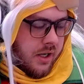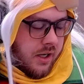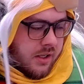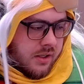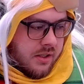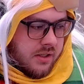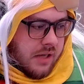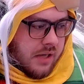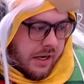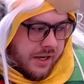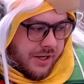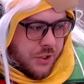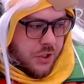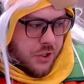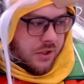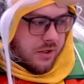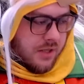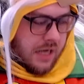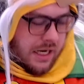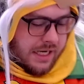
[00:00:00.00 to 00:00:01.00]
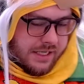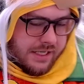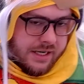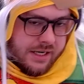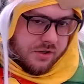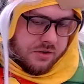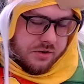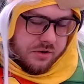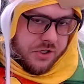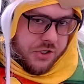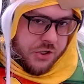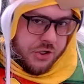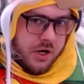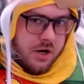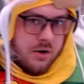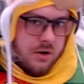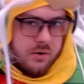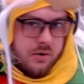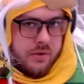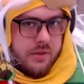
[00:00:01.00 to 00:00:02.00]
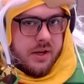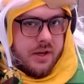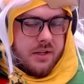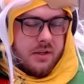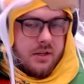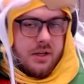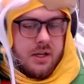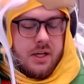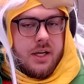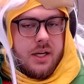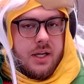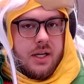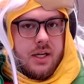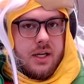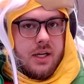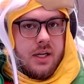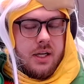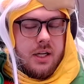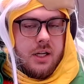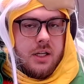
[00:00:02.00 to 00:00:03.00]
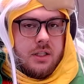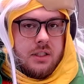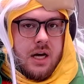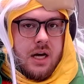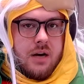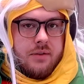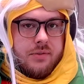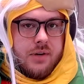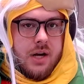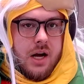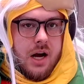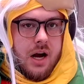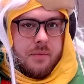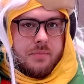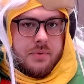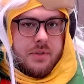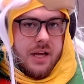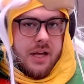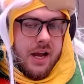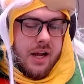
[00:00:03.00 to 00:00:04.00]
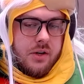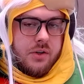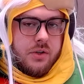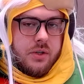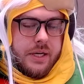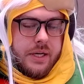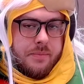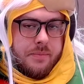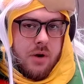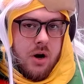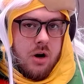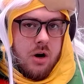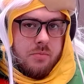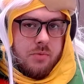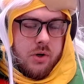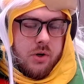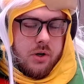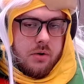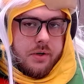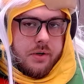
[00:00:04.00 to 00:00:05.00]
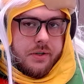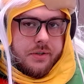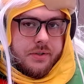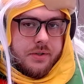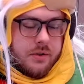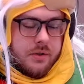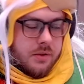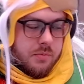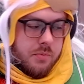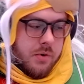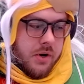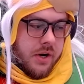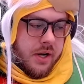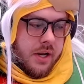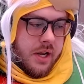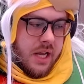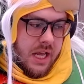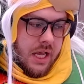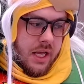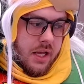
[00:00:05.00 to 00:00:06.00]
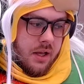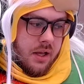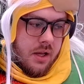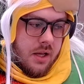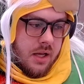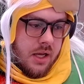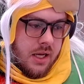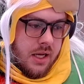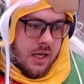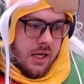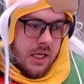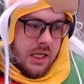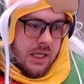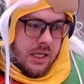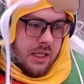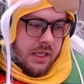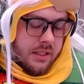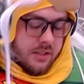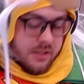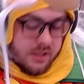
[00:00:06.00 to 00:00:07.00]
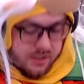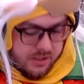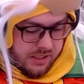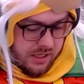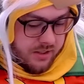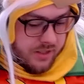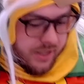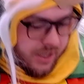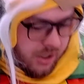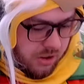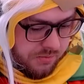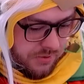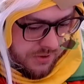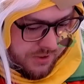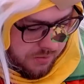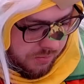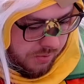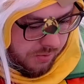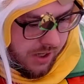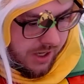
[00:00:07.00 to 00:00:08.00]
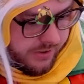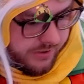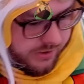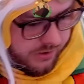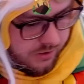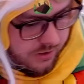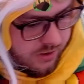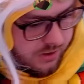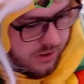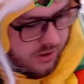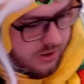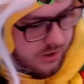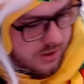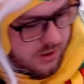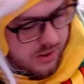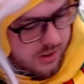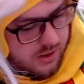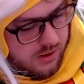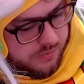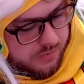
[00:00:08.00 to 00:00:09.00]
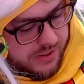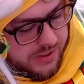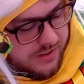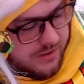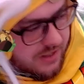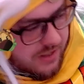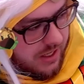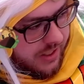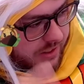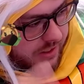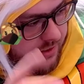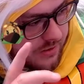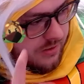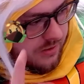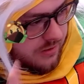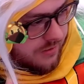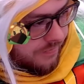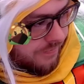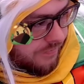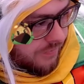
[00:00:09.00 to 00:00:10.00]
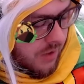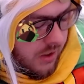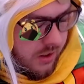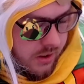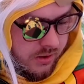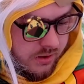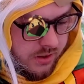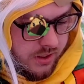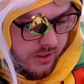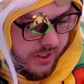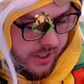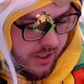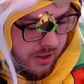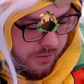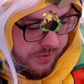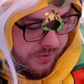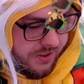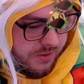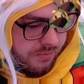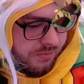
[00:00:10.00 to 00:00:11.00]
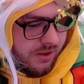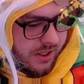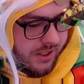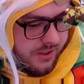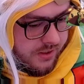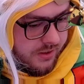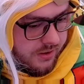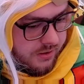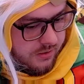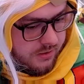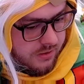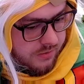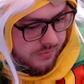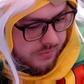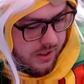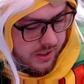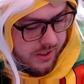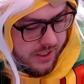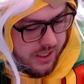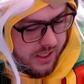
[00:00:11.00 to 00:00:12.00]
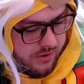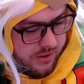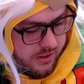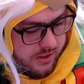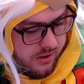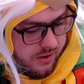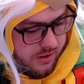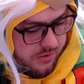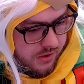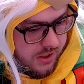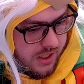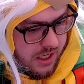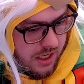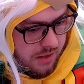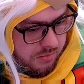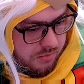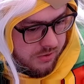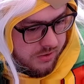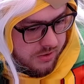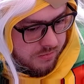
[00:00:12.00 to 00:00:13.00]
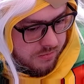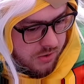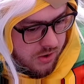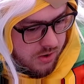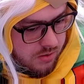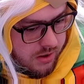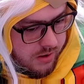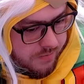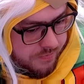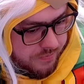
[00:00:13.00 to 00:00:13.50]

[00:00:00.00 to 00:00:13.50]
Studies actually show that a lot of cops actually are murderers, so it's pretty. It's not terribly surprising. That's science. It's not terribly surprising to find out that another cop was a murderer.